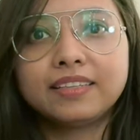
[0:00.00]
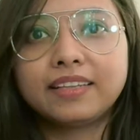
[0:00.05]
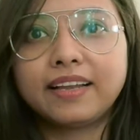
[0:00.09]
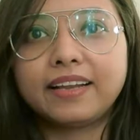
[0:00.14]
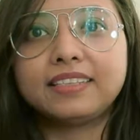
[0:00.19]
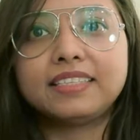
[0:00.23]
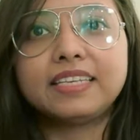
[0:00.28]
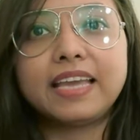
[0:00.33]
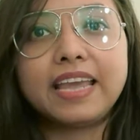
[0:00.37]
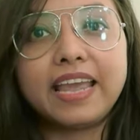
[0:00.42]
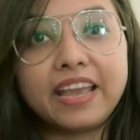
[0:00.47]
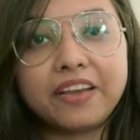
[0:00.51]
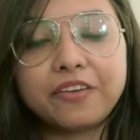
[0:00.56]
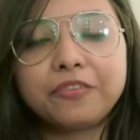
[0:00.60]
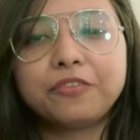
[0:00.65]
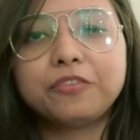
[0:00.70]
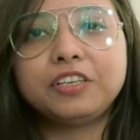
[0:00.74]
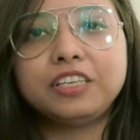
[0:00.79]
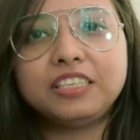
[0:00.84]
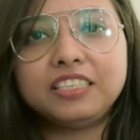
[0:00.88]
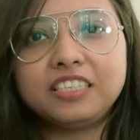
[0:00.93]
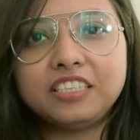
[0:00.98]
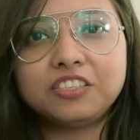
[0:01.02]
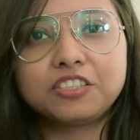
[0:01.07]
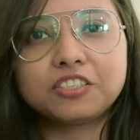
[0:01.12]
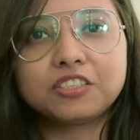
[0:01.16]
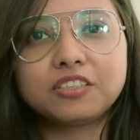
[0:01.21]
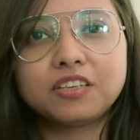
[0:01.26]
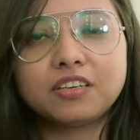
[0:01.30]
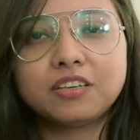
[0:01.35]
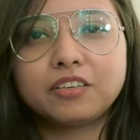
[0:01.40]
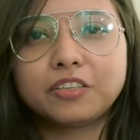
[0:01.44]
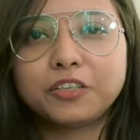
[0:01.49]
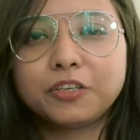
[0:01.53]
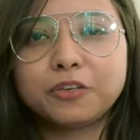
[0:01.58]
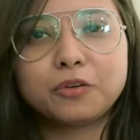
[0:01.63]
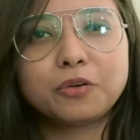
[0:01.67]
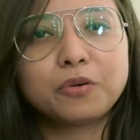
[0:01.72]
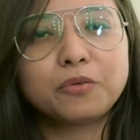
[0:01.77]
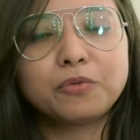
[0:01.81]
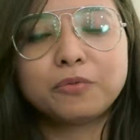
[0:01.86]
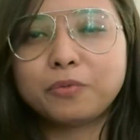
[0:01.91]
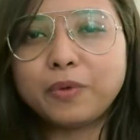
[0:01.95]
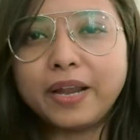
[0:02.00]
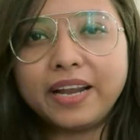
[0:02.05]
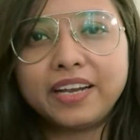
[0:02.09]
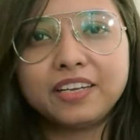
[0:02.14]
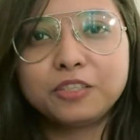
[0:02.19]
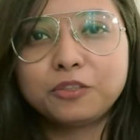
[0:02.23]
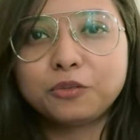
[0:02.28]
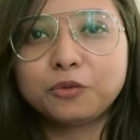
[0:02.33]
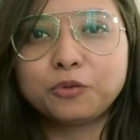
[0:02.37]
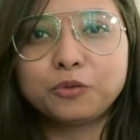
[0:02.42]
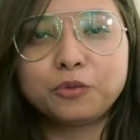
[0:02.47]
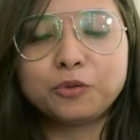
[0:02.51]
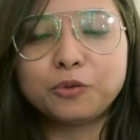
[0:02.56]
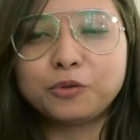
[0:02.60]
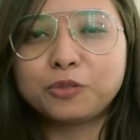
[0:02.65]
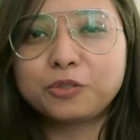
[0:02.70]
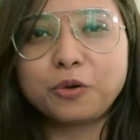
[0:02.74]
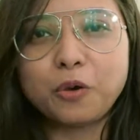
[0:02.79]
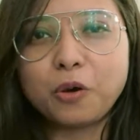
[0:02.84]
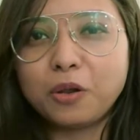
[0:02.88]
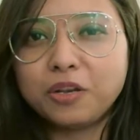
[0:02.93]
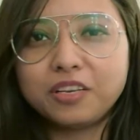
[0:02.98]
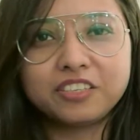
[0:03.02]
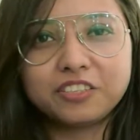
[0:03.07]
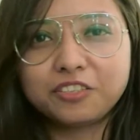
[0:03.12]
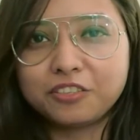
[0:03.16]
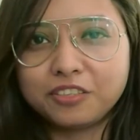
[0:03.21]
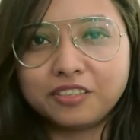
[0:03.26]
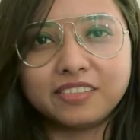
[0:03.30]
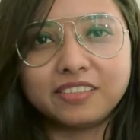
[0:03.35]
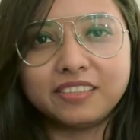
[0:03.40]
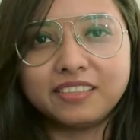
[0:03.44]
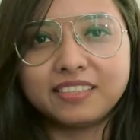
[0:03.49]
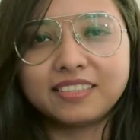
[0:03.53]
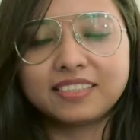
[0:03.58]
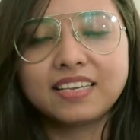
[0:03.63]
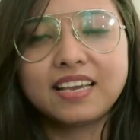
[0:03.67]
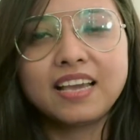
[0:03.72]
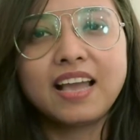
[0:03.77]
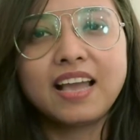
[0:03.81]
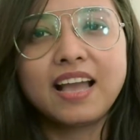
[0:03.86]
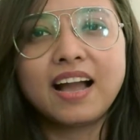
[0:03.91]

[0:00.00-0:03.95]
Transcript: that every teacher, you know, went through those college jitters.